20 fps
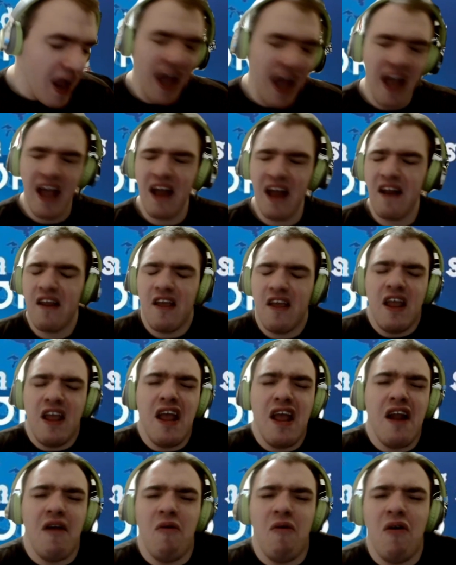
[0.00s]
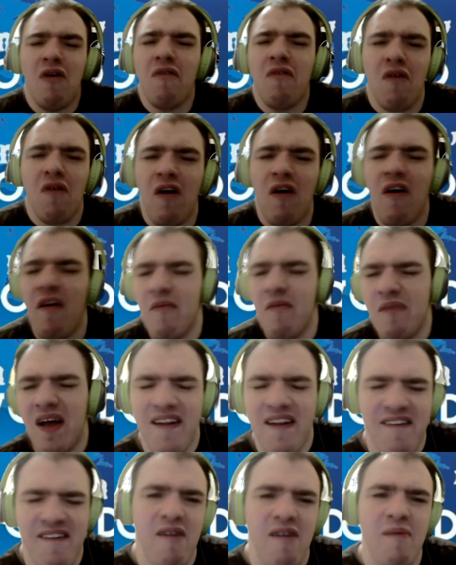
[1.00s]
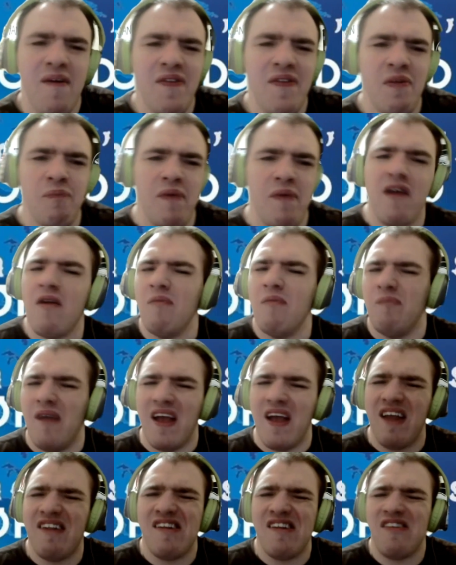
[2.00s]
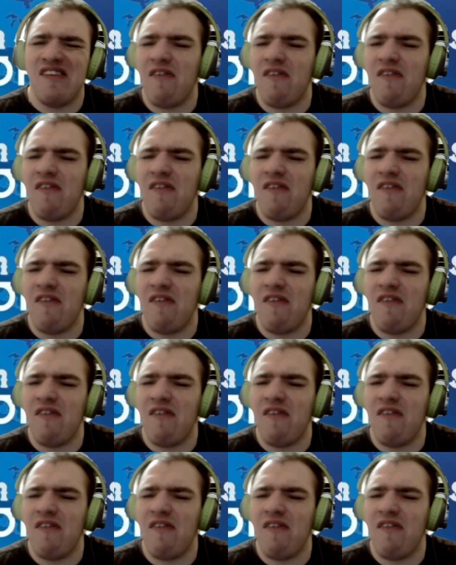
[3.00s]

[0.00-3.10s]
And, overall, I'm not sure about the bigger bases.